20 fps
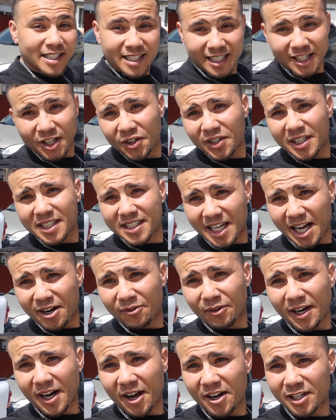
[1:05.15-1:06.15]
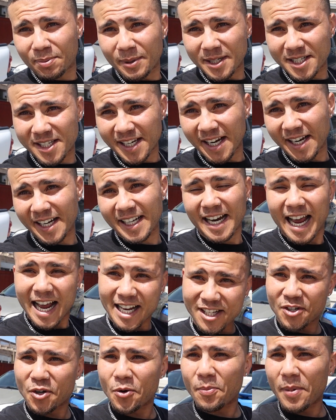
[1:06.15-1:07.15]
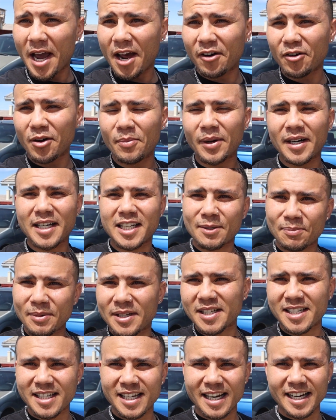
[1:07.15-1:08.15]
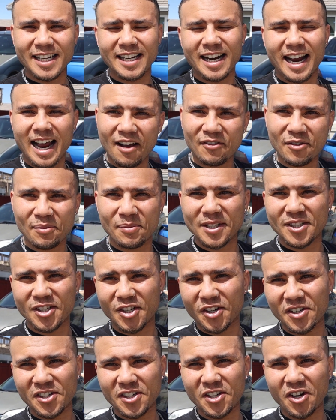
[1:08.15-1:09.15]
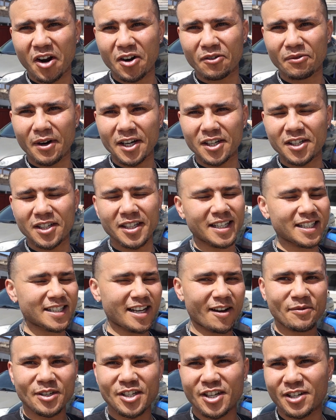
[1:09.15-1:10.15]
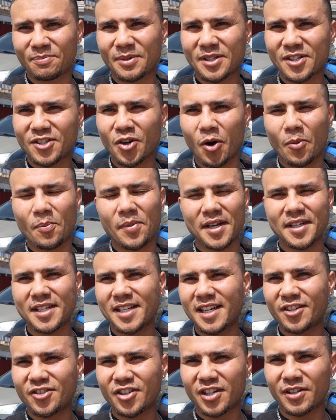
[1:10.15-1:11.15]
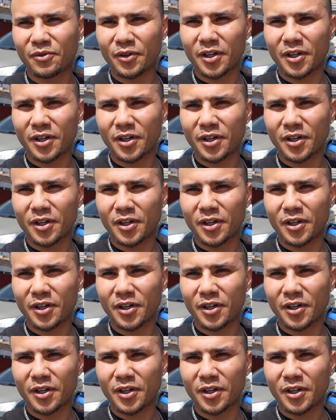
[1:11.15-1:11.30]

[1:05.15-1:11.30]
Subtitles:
it's currently dead right now. It's been sitting. It has a new battery, but it's been sitting. I haven't been turning it on regularly because I've just been so busy and just